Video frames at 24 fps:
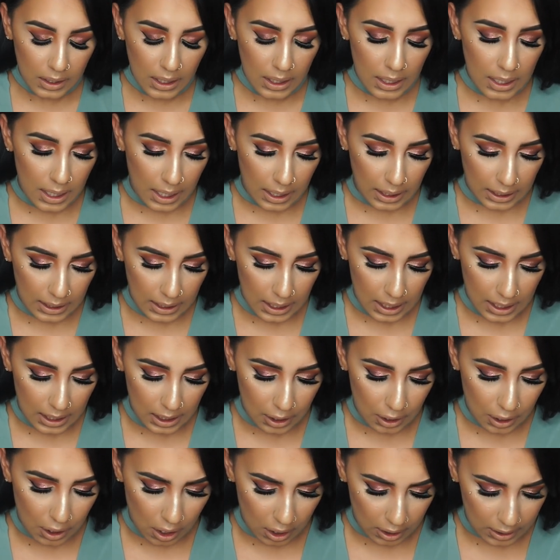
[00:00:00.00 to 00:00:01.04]
and I
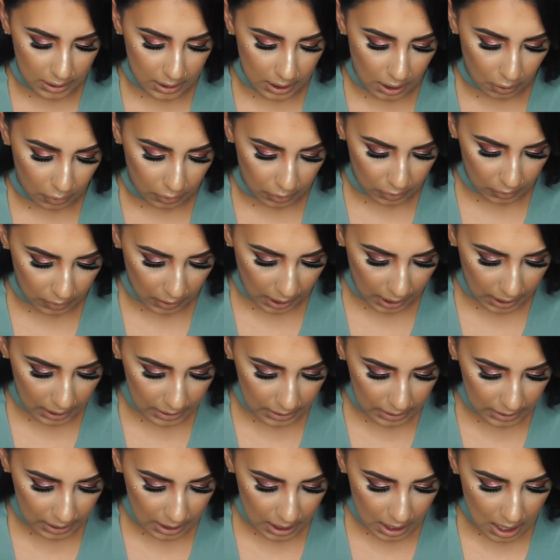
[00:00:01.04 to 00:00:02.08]
cannot tell you
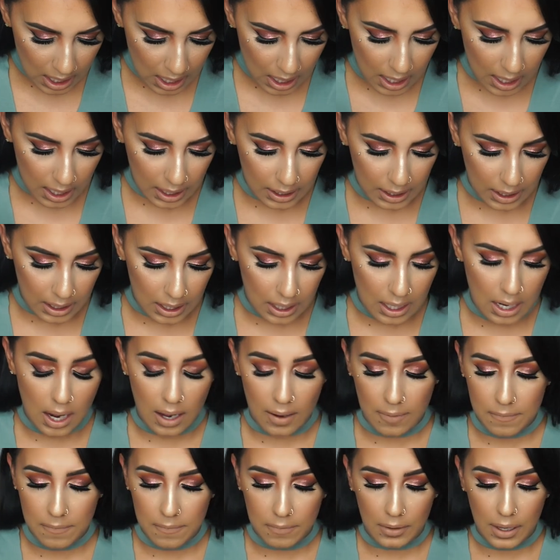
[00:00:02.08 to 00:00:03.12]
guys
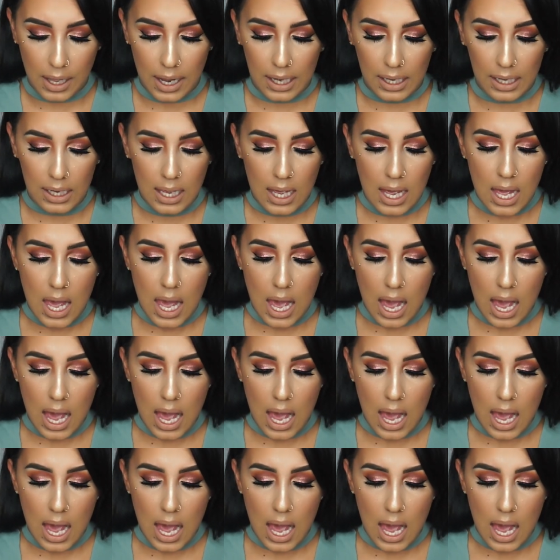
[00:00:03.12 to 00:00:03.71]
enough, like,